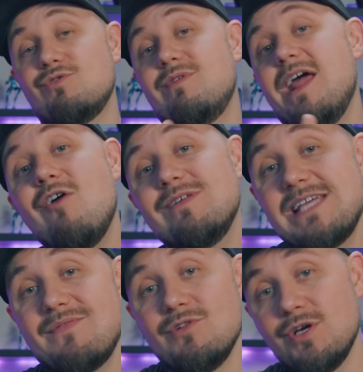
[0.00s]
now let's
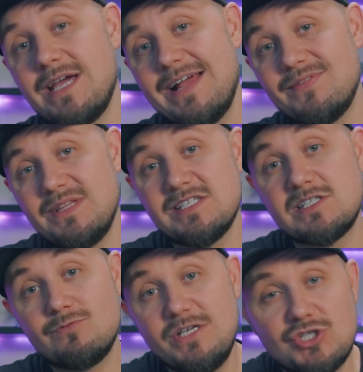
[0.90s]
have a look at the
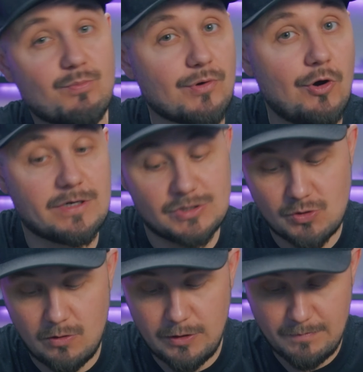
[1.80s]
Switch Pro
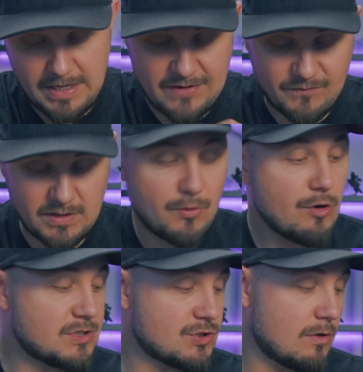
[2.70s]
Controller. And for the Pro
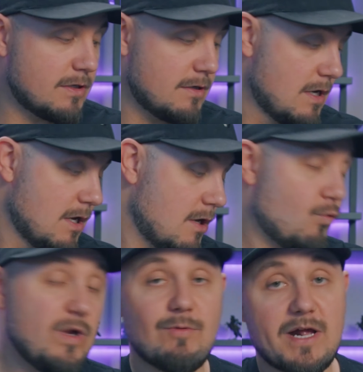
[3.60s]
Controller,
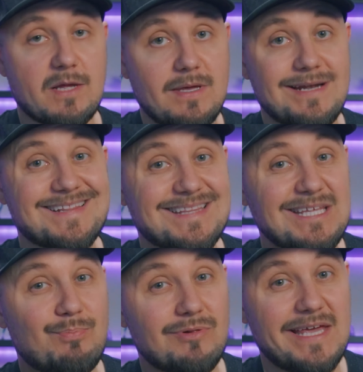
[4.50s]
we recommend
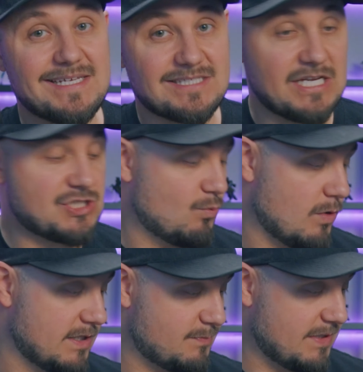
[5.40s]
the PlayStation
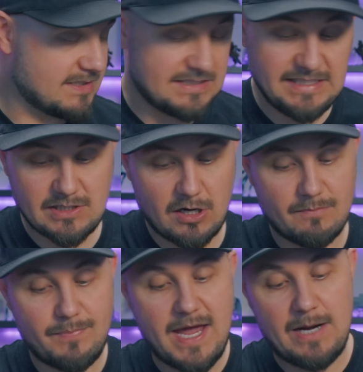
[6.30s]
ones because these are
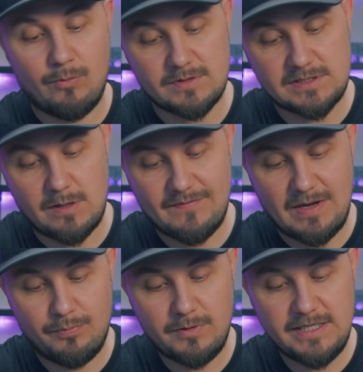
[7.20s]
compatible. So I've
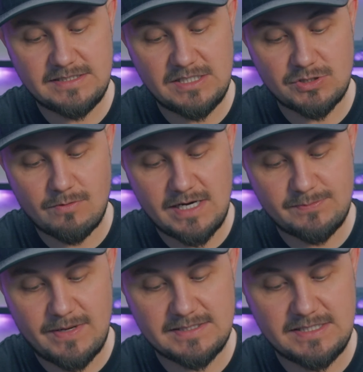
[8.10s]
got PlayStation
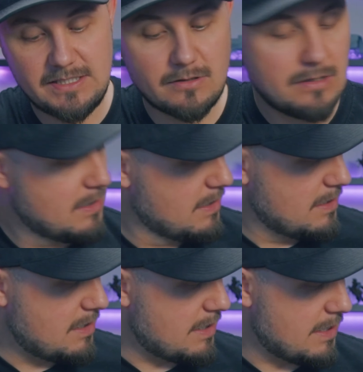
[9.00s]
RyzePads here.
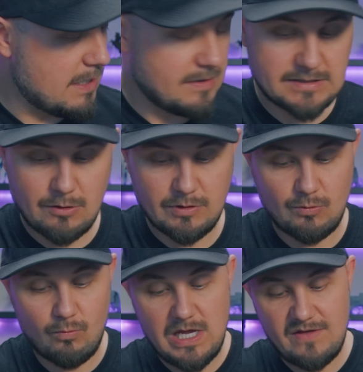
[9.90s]
Let's go with a
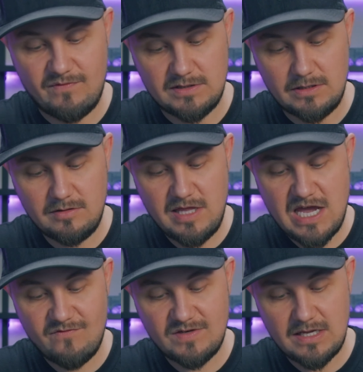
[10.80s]
wave on the
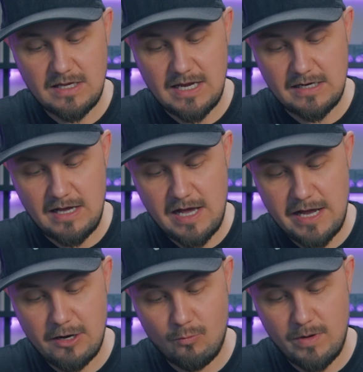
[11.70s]
left and a
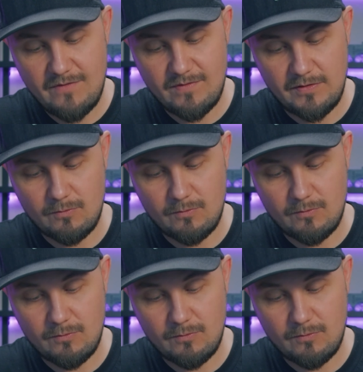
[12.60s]
higher wave on the